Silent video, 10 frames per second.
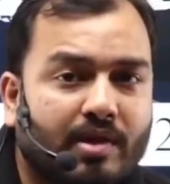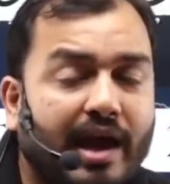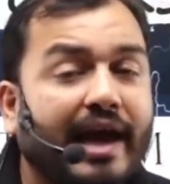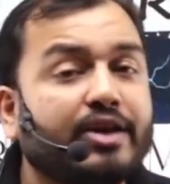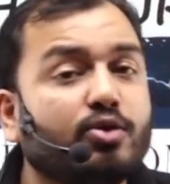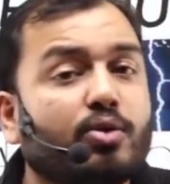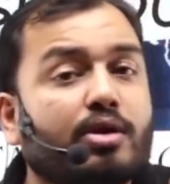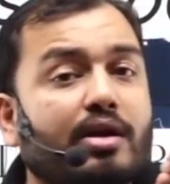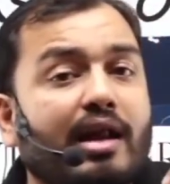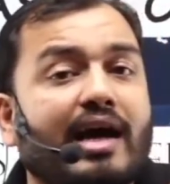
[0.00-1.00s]
and your
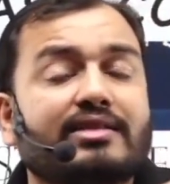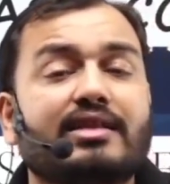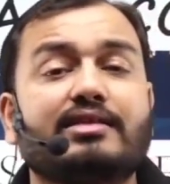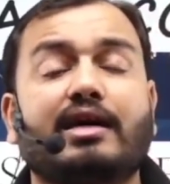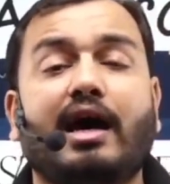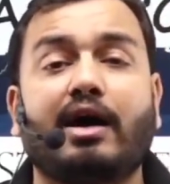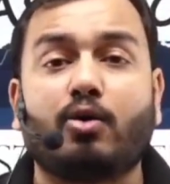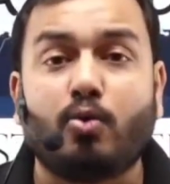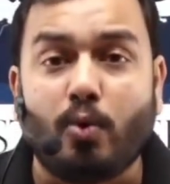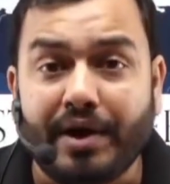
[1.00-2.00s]
classes are
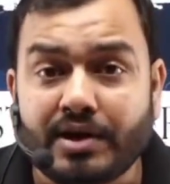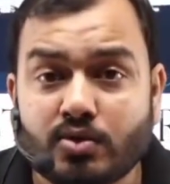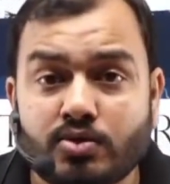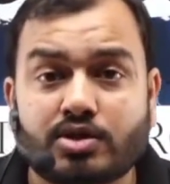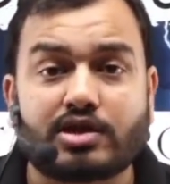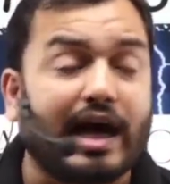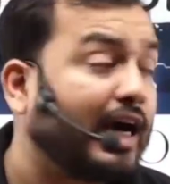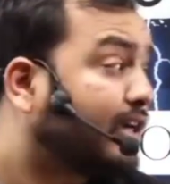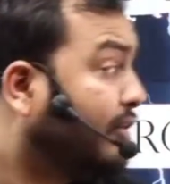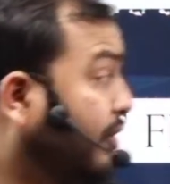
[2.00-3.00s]
going to
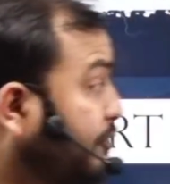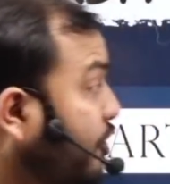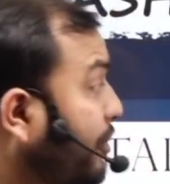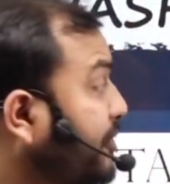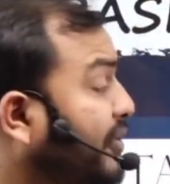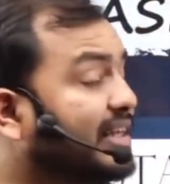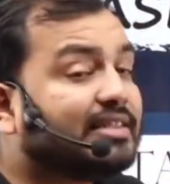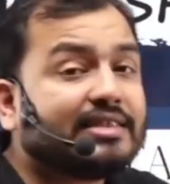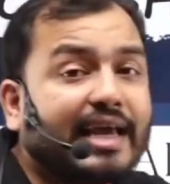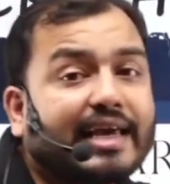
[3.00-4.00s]
start from
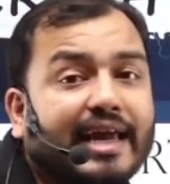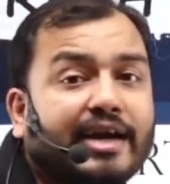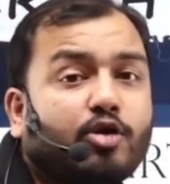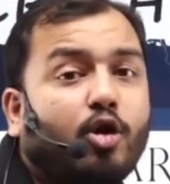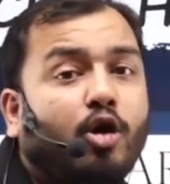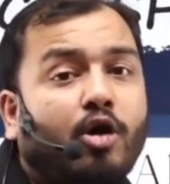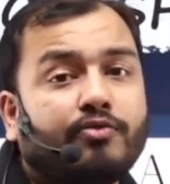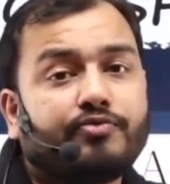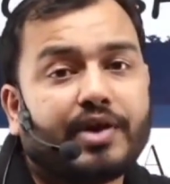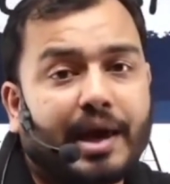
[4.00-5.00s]
22nd of
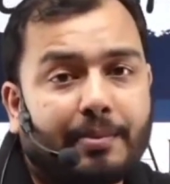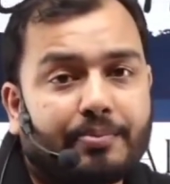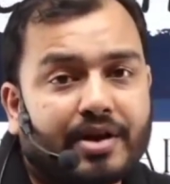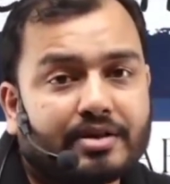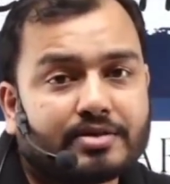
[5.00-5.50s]
April.